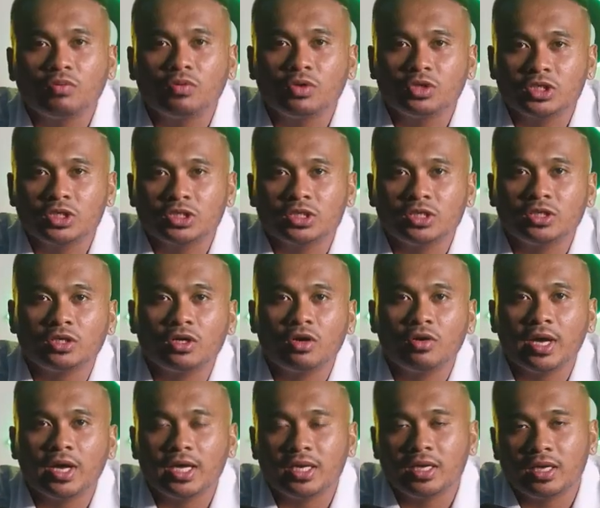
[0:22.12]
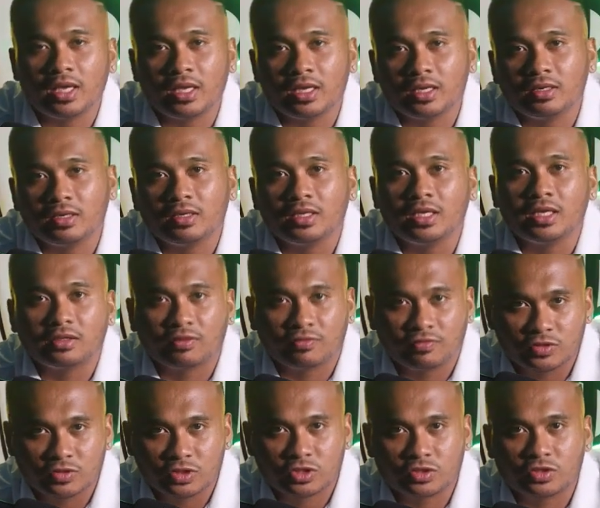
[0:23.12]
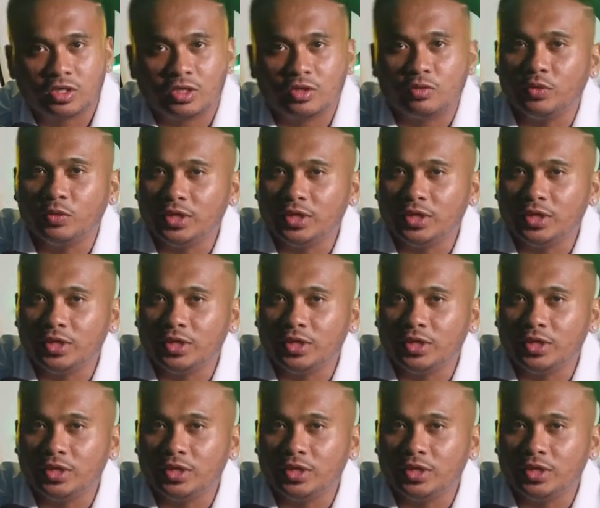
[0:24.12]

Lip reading: we're just going to go ahead and get the first truck.